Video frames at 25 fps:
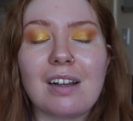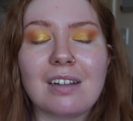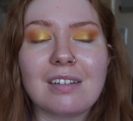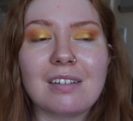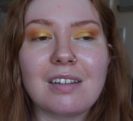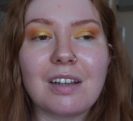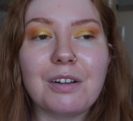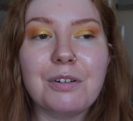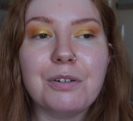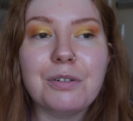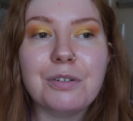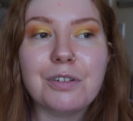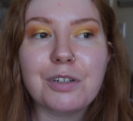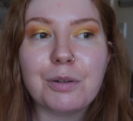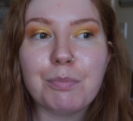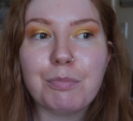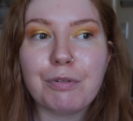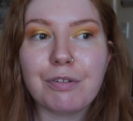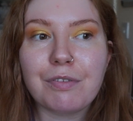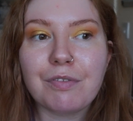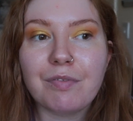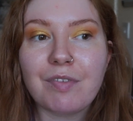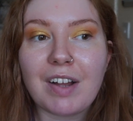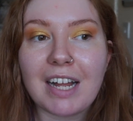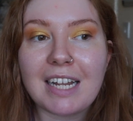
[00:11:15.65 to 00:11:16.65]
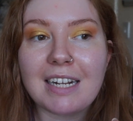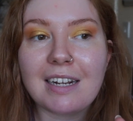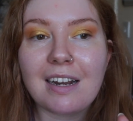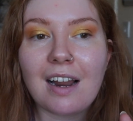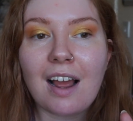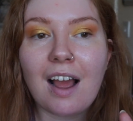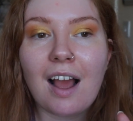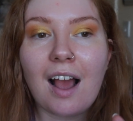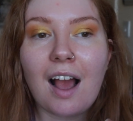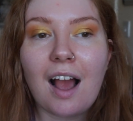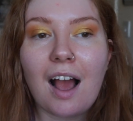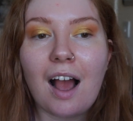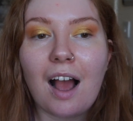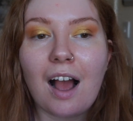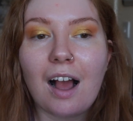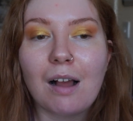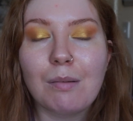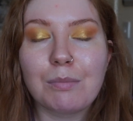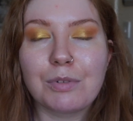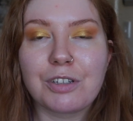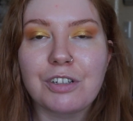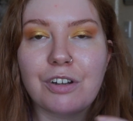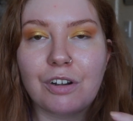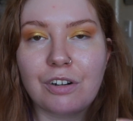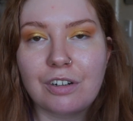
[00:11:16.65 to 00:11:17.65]
So to prevent
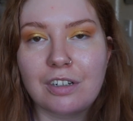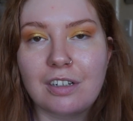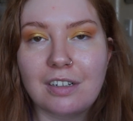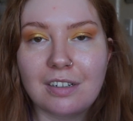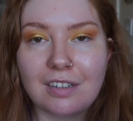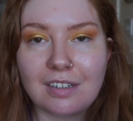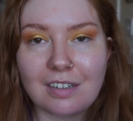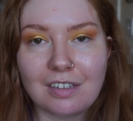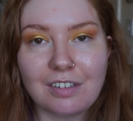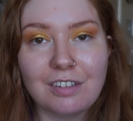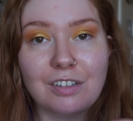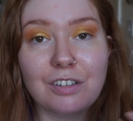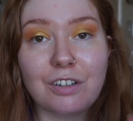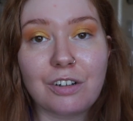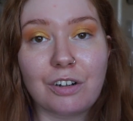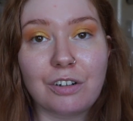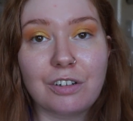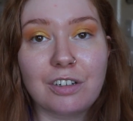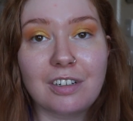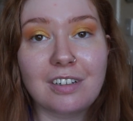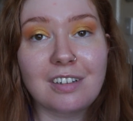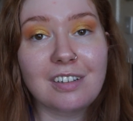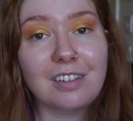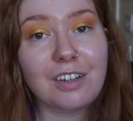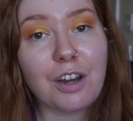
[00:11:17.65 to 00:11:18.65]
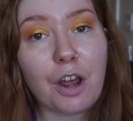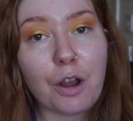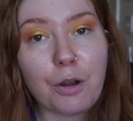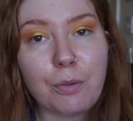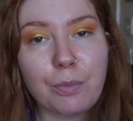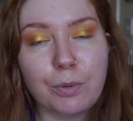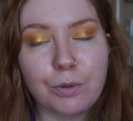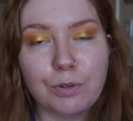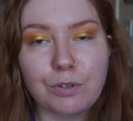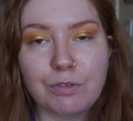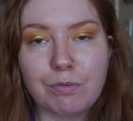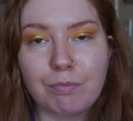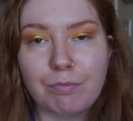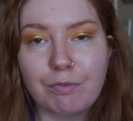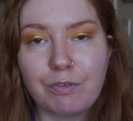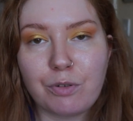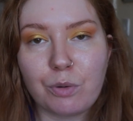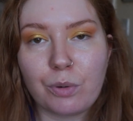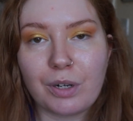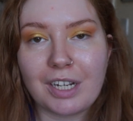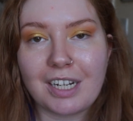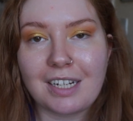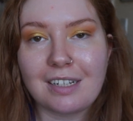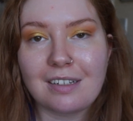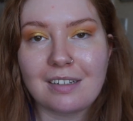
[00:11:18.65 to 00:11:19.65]
Scotland and Scotland's nobles from
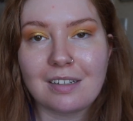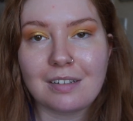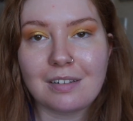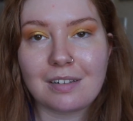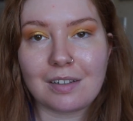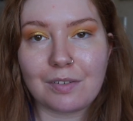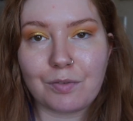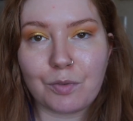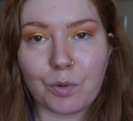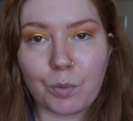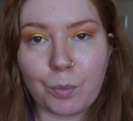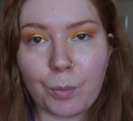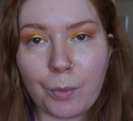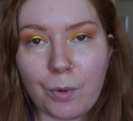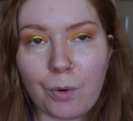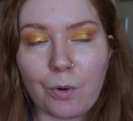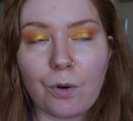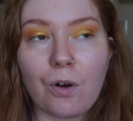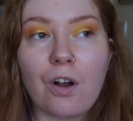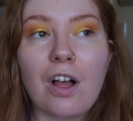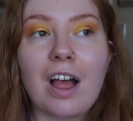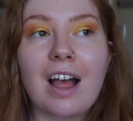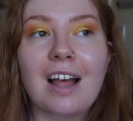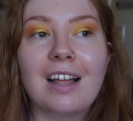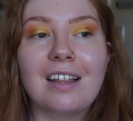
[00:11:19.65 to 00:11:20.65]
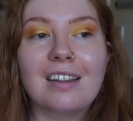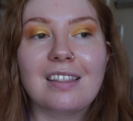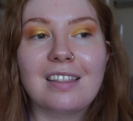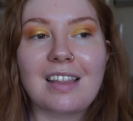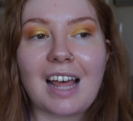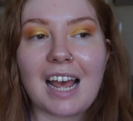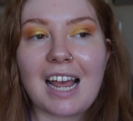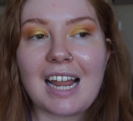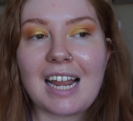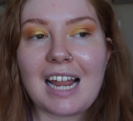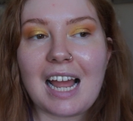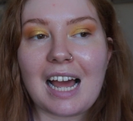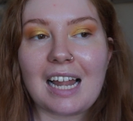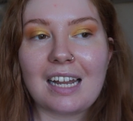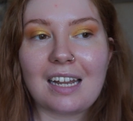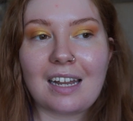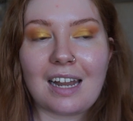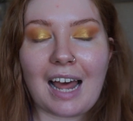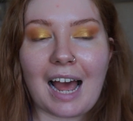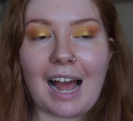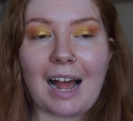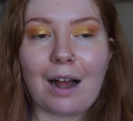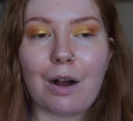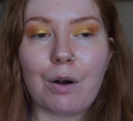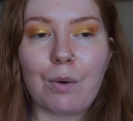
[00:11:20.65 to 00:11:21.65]
falling into civil war, they
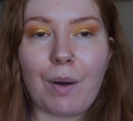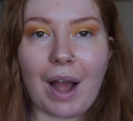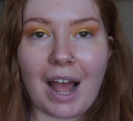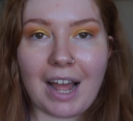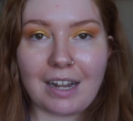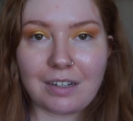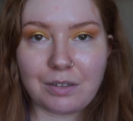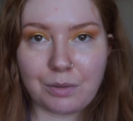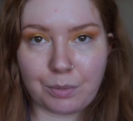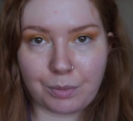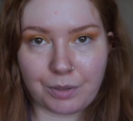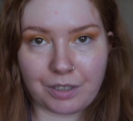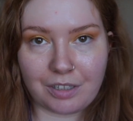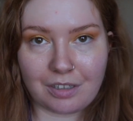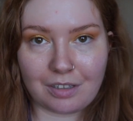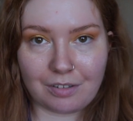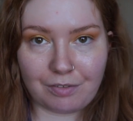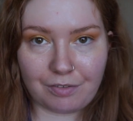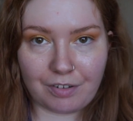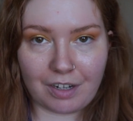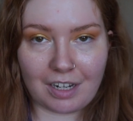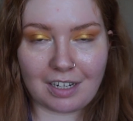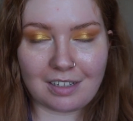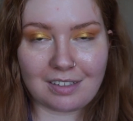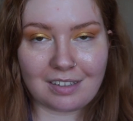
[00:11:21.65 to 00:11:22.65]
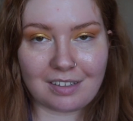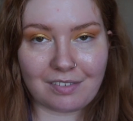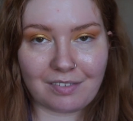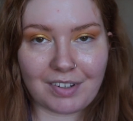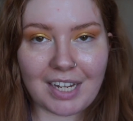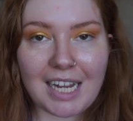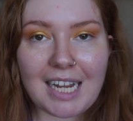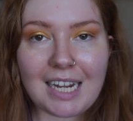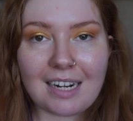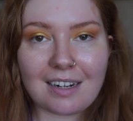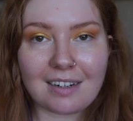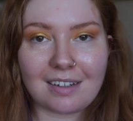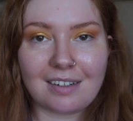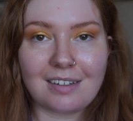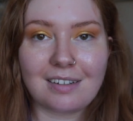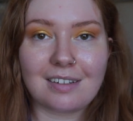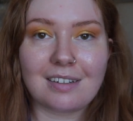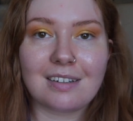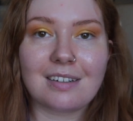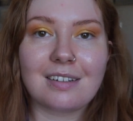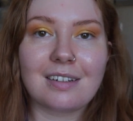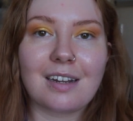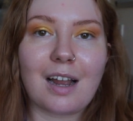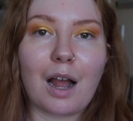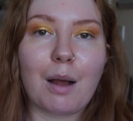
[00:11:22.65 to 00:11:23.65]
allow Edward I of England
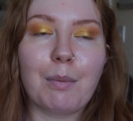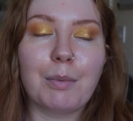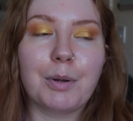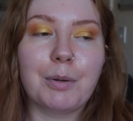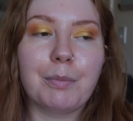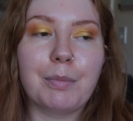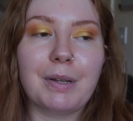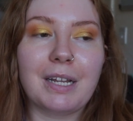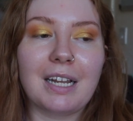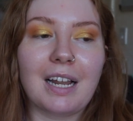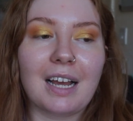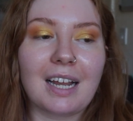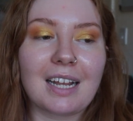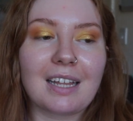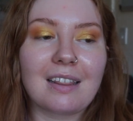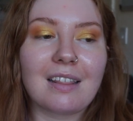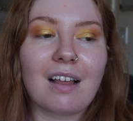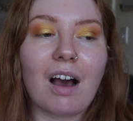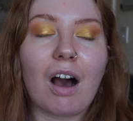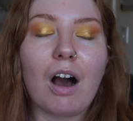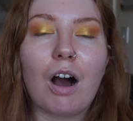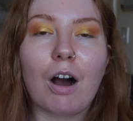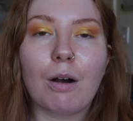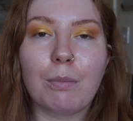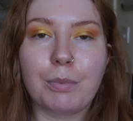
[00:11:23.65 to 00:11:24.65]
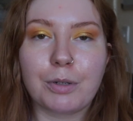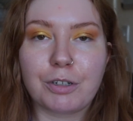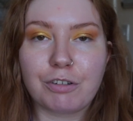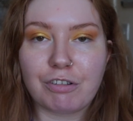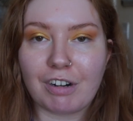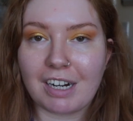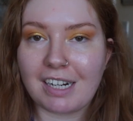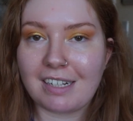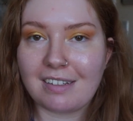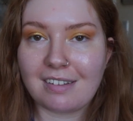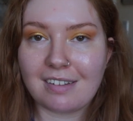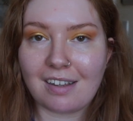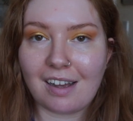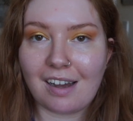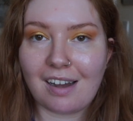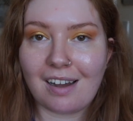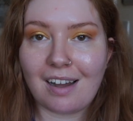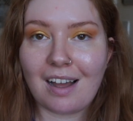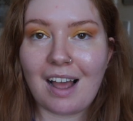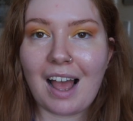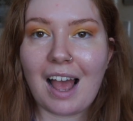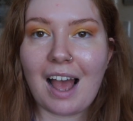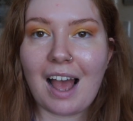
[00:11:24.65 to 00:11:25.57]
to come and be like the arbitrator